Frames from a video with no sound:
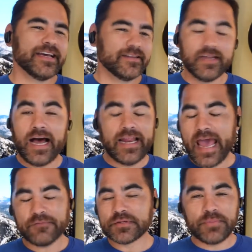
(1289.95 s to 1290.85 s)
not
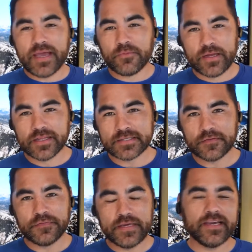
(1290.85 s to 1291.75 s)
have to pay a realtor
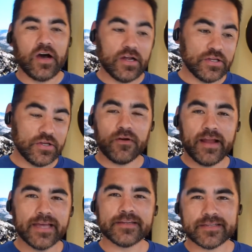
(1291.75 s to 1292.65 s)
fee on your
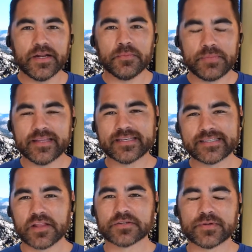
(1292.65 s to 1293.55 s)
end you know being the
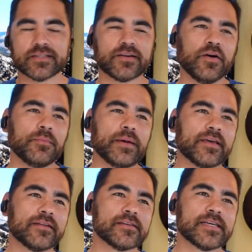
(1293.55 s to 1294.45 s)
seller's realtor oh my
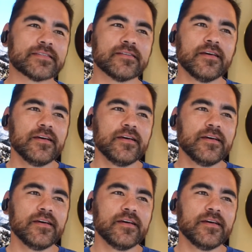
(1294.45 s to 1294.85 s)
goodness that's